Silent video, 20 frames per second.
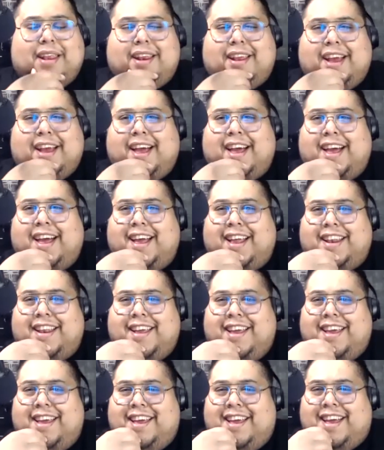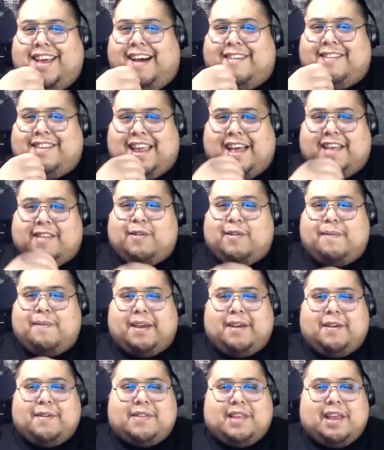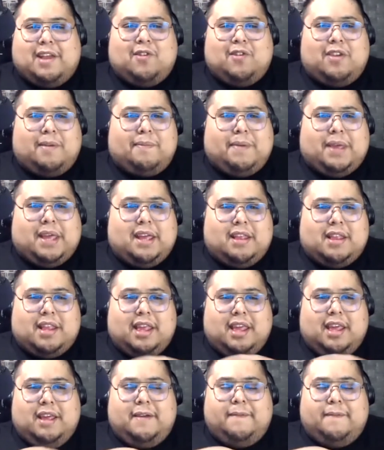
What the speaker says: God, I was gonna ask you about your scheduling because